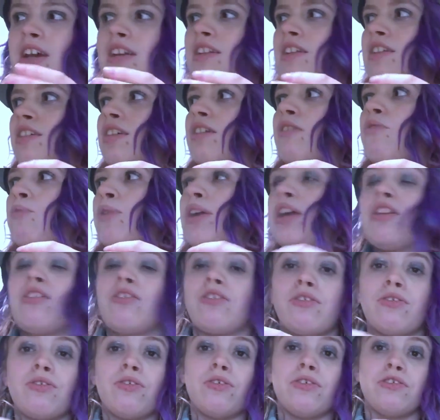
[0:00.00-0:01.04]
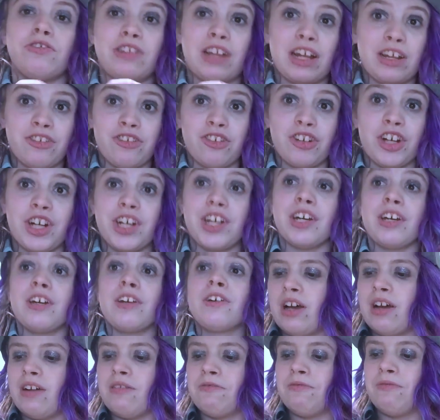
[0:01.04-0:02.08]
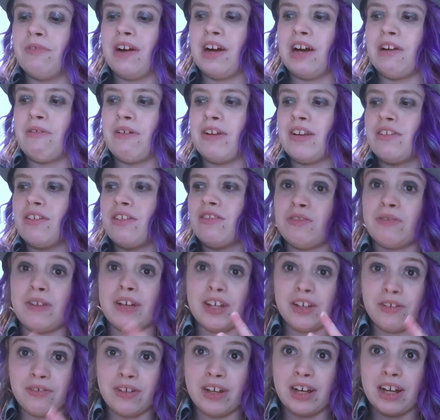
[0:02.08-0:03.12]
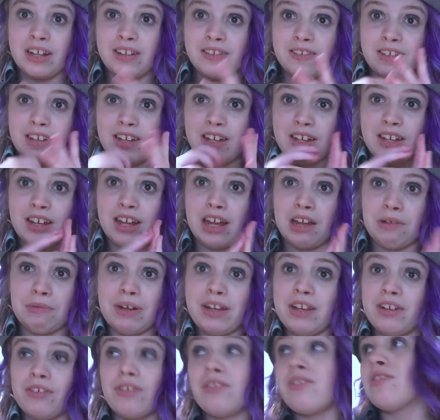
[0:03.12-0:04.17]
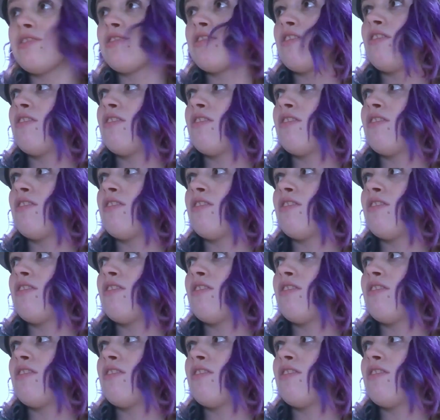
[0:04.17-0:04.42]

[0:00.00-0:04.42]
I did a week-long course last year where I went to a unit and did a week-long course